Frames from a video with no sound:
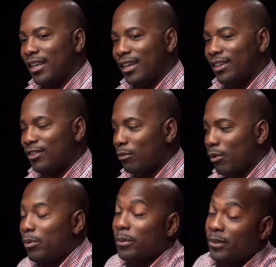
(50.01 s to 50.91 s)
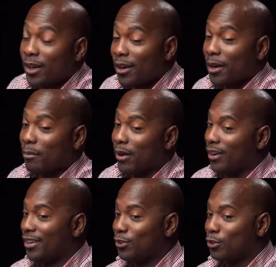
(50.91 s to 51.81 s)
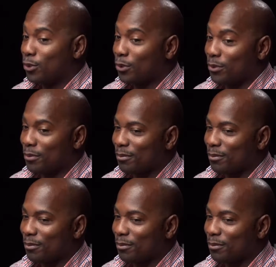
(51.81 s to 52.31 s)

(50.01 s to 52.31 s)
And he said, "Well, we were talking about it in school."